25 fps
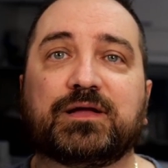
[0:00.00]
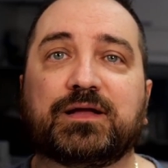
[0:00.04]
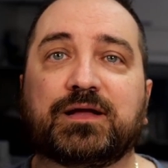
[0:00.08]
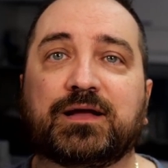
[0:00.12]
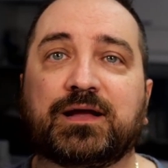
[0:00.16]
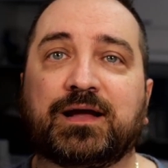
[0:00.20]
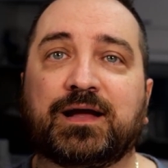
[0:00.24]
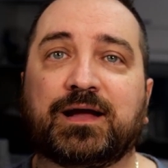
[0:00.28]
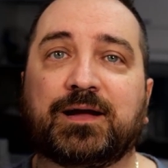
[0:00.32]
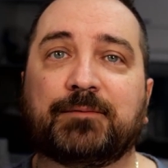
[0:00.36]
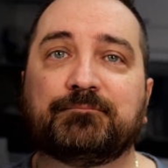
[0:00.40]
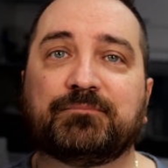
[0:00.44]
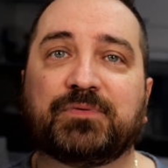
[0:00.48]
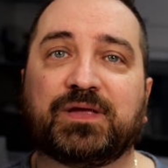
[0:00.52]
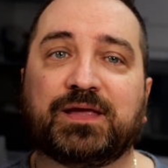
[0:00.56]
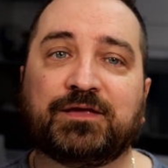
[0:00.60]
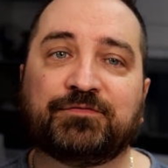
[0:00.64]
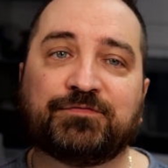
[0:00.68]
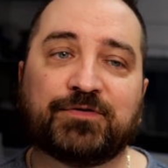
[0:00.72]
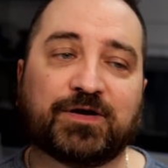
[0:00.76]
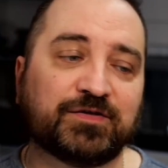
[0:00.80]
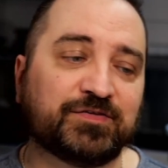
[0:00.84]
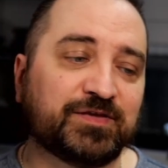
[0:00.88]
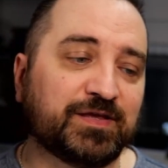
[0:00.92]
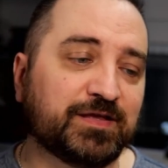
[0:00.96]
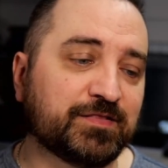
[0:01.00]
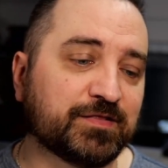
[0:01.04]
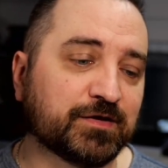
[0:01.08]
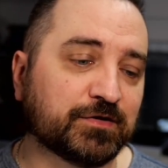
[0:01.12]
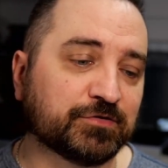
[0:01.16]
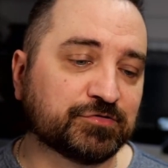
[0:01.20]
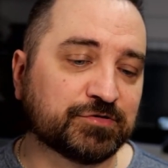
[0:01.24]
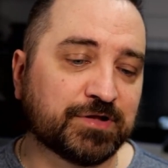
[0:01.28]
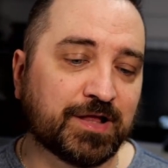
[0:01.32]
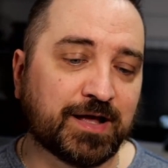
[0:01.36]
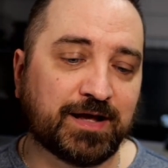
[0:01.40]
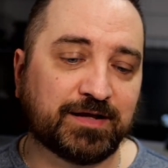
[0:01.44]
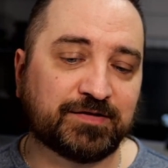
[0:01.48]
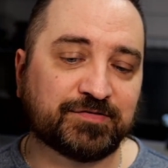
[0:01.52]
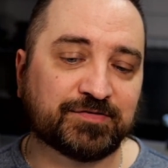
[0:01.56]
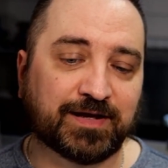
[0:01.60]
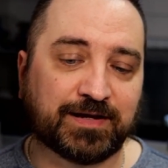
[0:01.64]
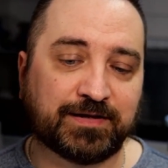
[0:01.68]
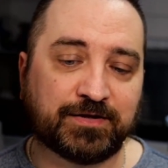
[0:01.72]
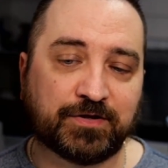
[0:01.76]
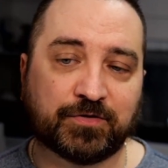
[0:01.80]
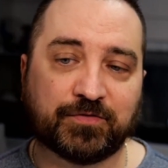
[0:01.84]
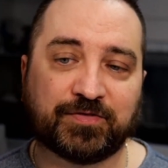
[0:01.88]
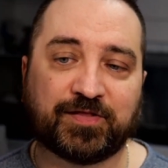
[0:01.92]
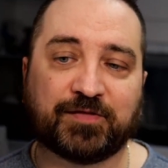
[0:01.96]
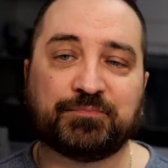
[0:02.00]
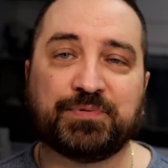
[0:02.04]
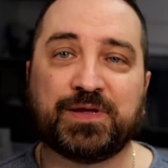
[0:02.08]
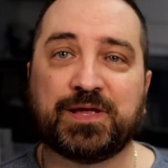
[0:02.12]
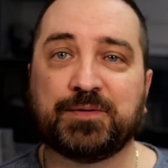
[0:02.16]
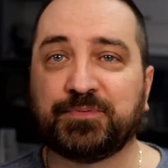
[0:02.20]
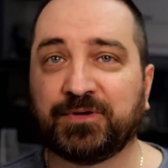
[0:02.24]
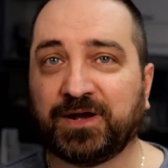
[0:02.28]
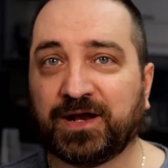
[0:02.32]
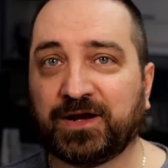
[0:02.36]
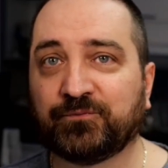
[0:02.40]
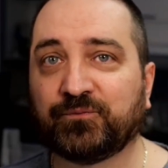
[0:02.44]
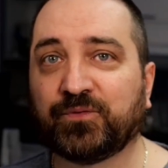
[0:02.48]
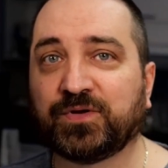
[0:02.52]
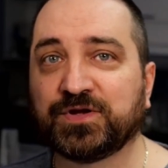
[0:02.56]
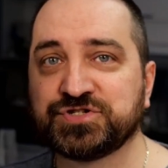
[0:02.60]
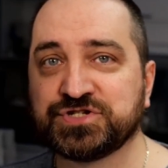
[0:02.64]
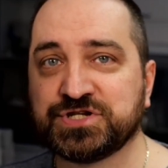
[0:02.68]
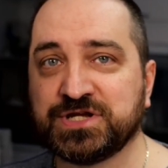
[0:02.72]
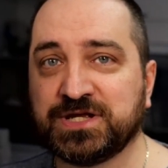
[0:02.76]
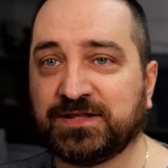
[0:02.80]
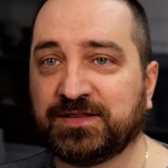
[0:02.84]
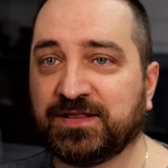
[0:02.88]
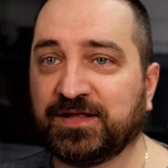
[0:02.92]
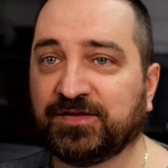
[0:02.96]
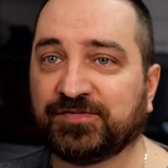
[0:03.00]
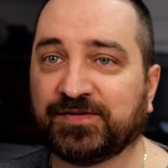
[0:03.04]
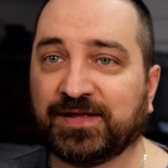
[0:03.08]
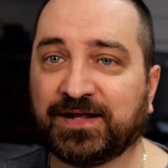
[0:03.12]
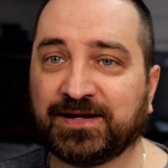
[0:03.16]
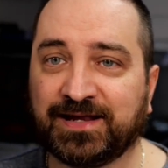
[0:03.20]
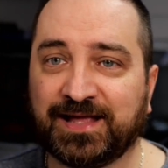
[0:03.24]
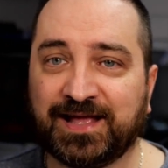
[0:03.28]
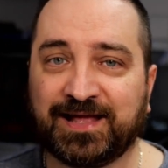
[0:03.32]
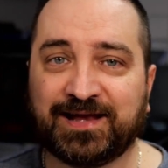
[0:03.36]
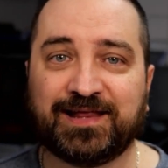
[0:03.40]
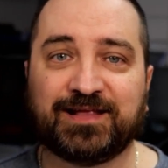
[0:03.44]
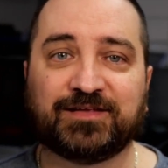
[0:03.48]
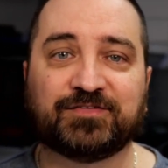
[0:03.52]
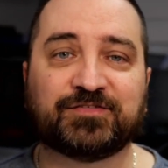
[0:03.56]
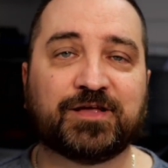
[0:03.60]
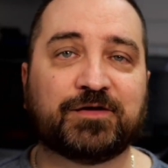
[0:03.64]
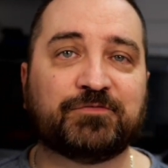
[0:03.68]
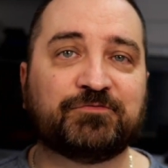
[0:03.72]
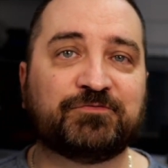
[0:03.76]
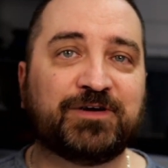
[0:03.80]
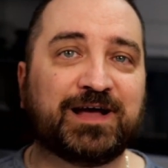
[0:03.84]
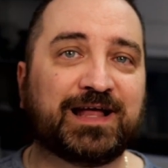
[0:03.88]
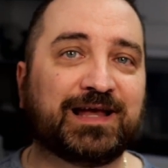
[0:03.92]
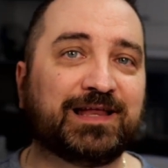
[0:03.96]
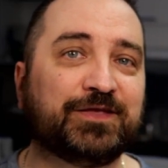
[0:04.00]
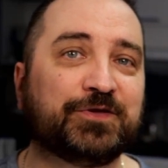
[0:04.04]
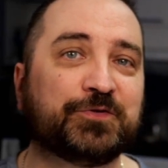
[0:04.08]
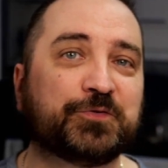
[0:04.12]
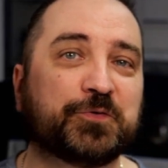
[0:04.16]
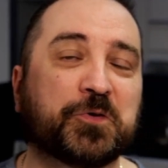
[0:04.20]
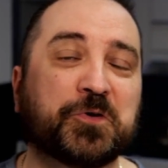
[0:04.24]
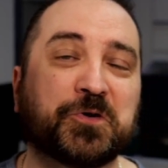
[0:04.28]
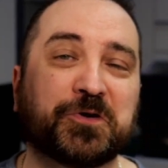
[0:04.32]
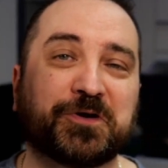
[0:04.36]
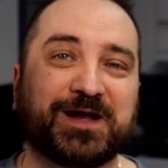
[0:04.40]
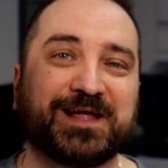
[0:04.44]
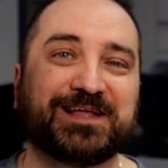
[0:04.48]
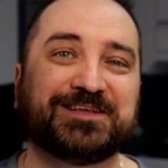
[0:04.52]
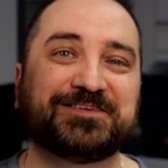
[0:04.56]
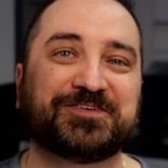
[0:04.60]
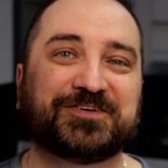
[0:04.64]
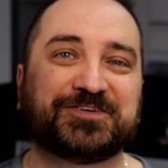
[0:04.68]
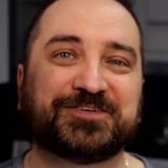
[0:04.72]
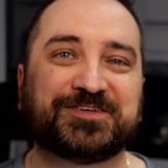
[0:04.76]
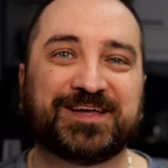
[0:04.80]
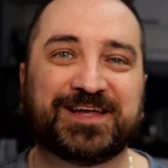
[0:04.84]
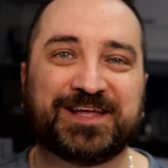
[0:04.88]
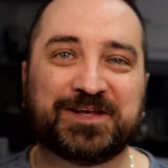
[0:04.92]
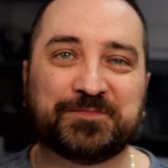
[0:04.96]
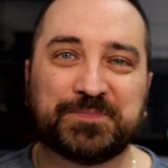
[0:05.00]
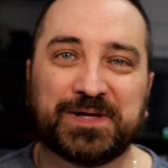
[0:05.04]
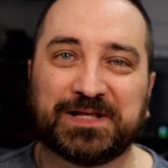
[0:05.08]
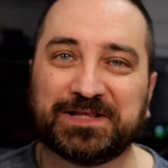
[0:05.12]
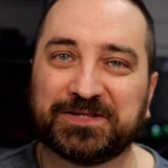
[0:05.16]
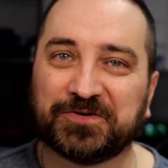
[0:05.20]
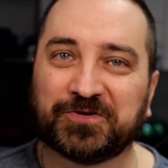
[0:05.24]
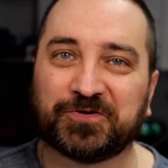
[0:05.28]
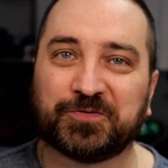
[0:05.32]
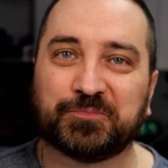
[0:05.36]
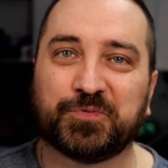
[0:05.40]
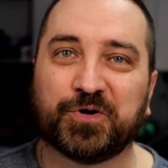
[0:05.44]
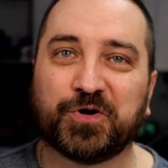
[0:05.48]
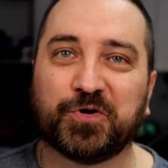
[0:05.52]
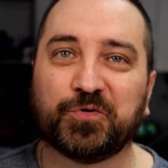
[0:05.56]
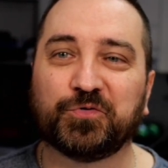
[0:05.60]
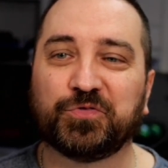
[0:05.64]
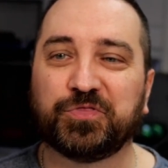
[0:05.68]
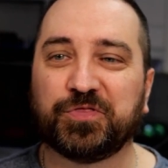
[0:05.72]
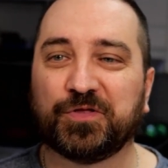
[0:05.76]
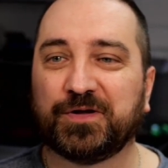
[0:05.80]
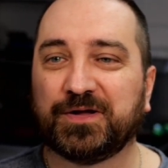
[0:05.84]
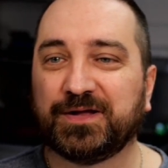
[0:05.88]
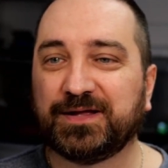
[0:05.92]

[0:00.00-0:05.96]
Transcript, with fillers: If I see those likes, I know that people are watching this and getting some value or entertainment or both.